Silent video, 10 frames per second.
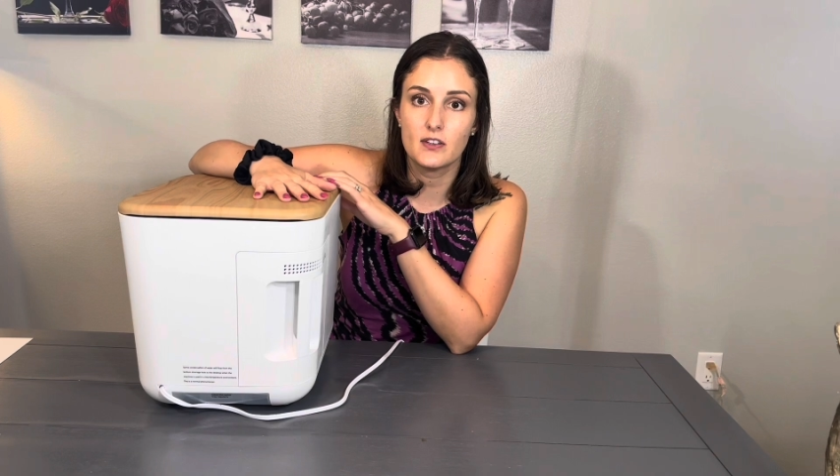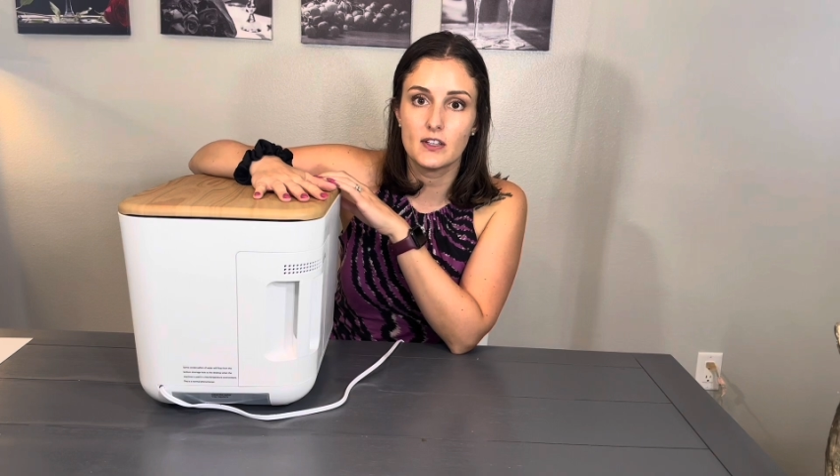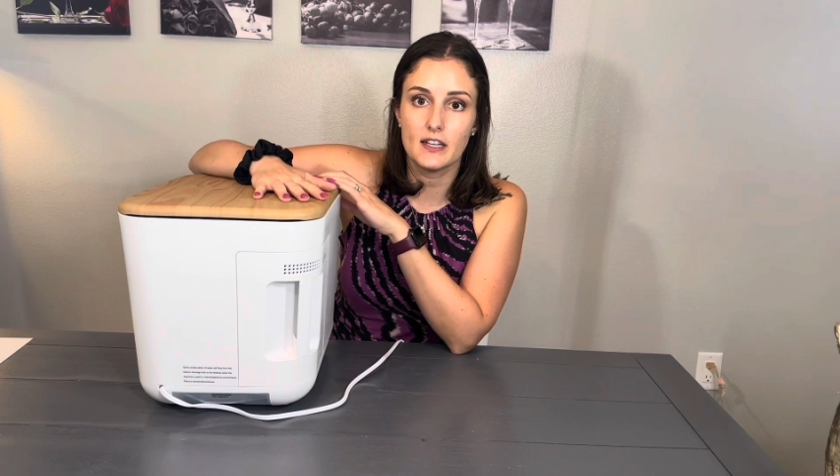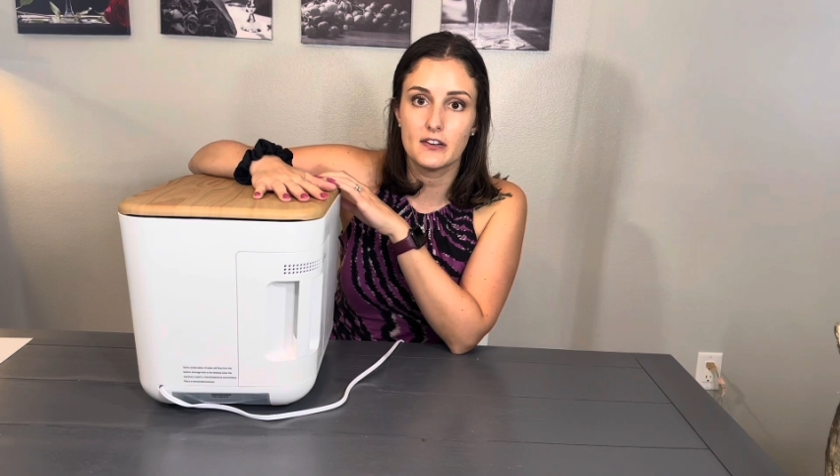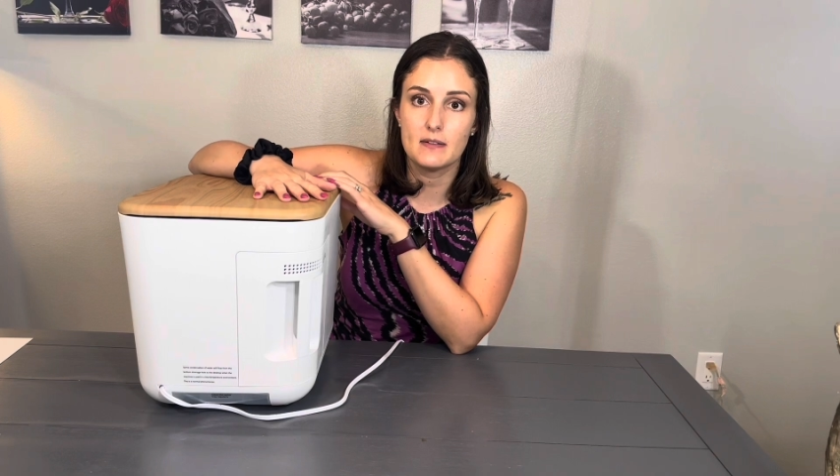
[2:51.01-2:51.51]
that
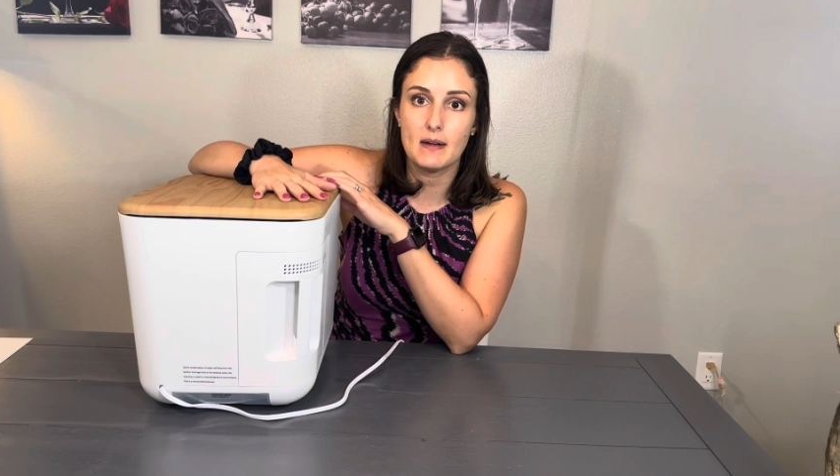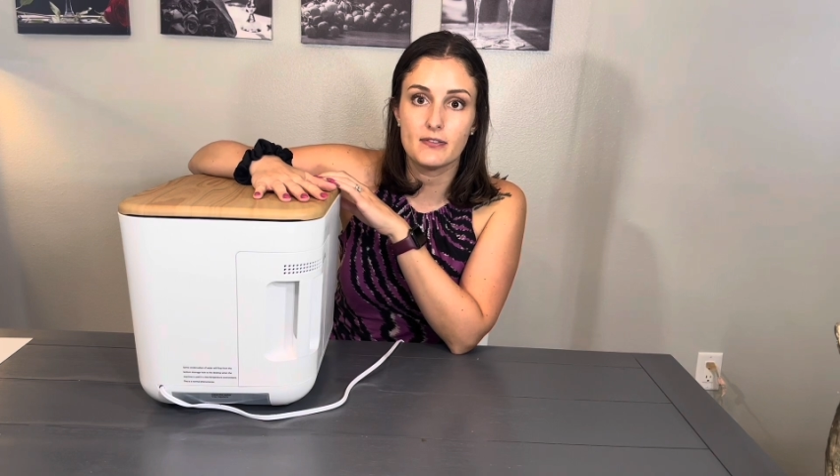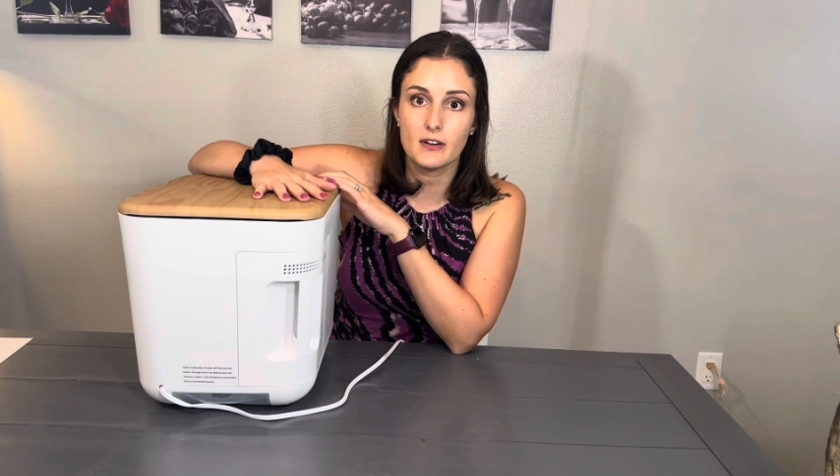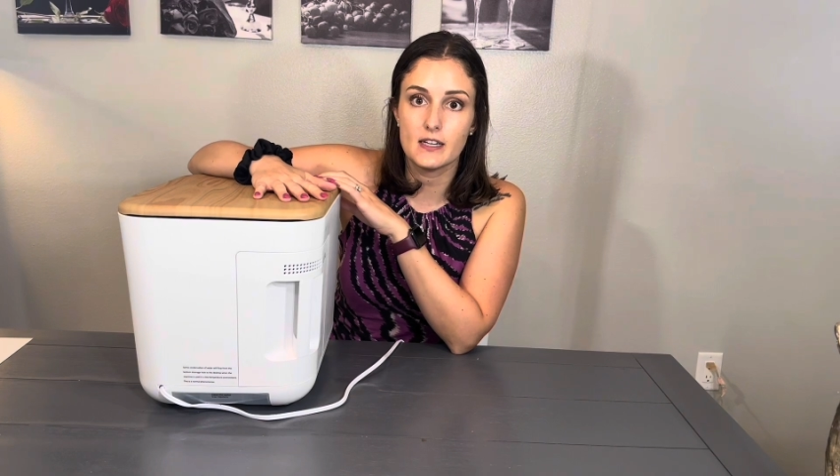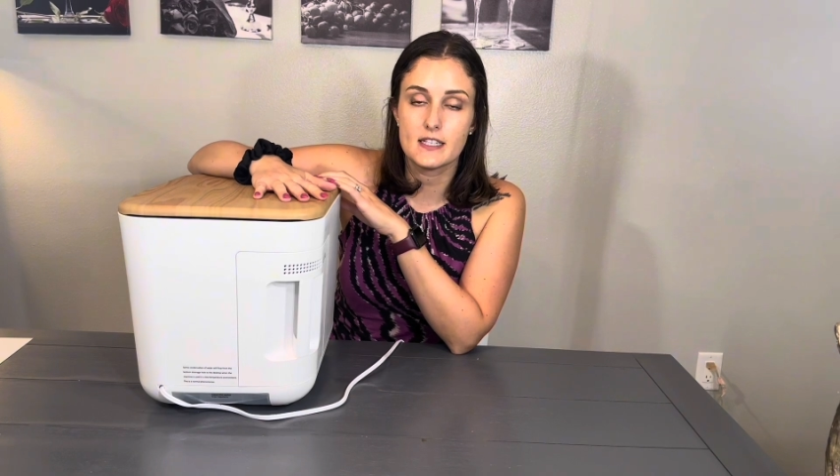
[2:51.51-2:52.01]
are in my
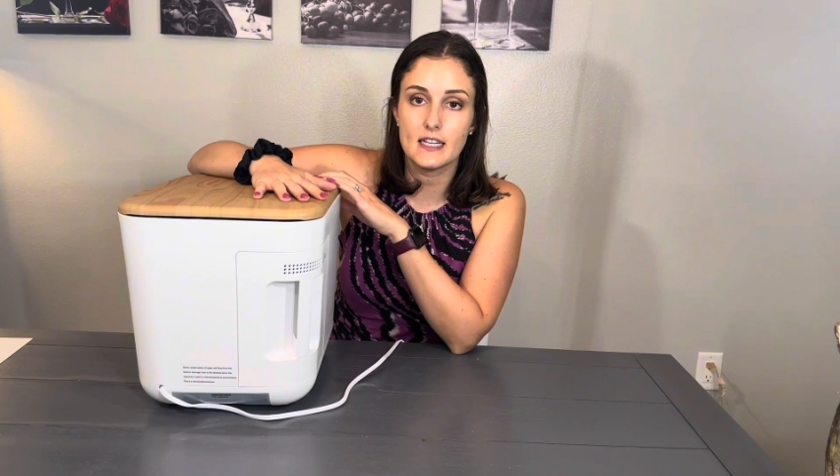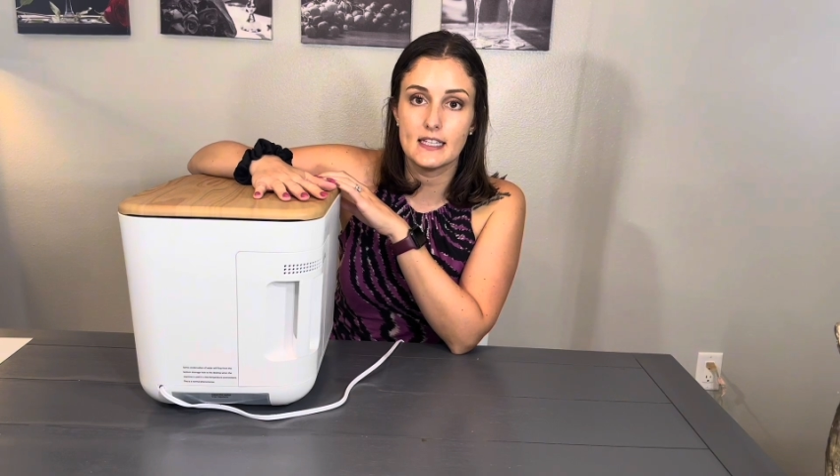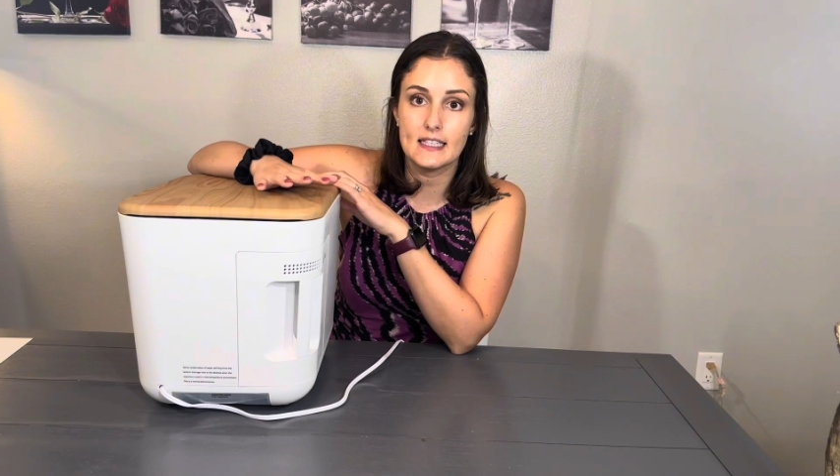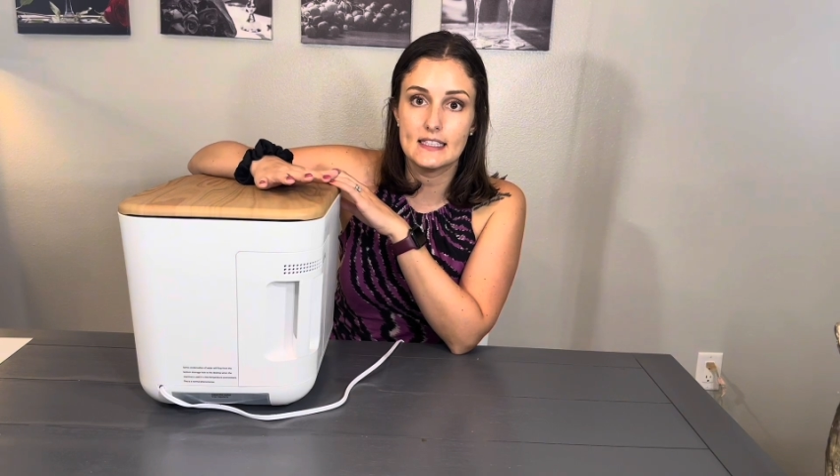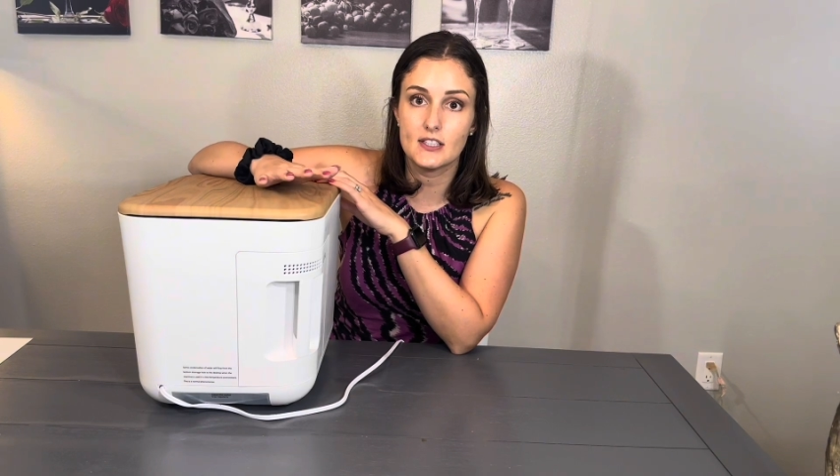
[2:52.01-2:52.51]
fridge that
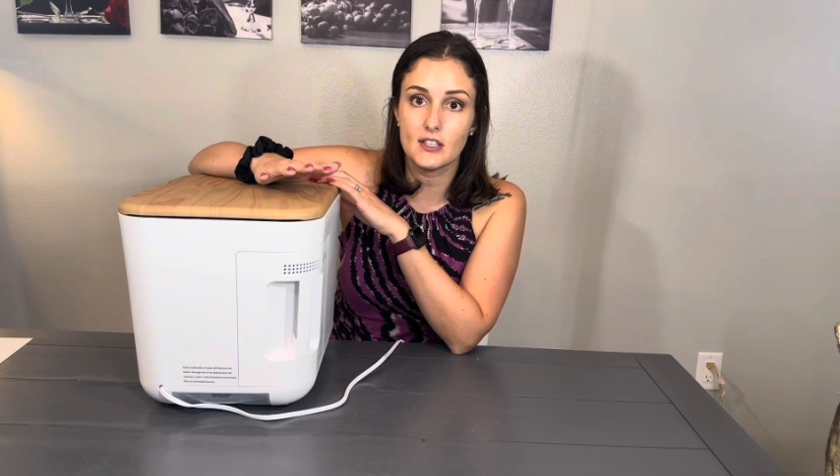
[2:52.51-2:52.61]
need to